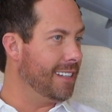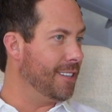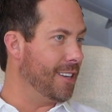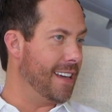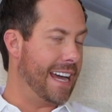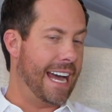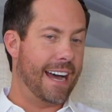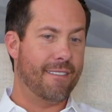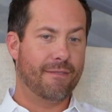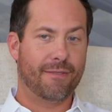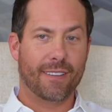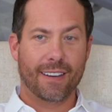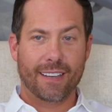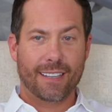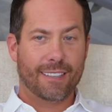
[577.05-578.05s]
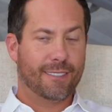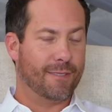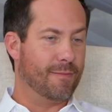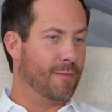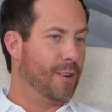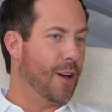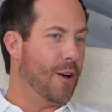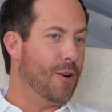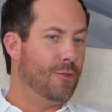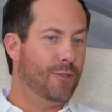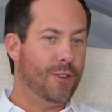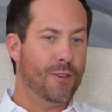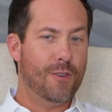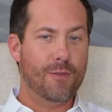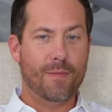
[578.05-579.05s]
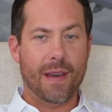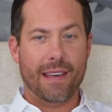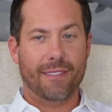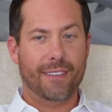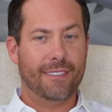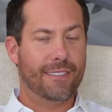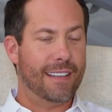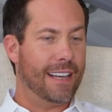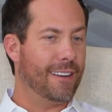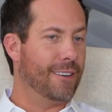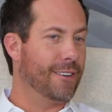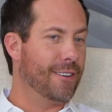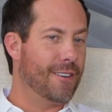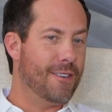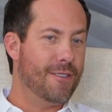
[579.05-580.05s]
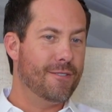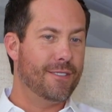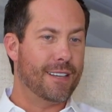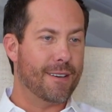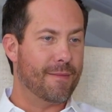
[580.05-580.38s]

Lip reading: Do you have some go-to methods that you're using?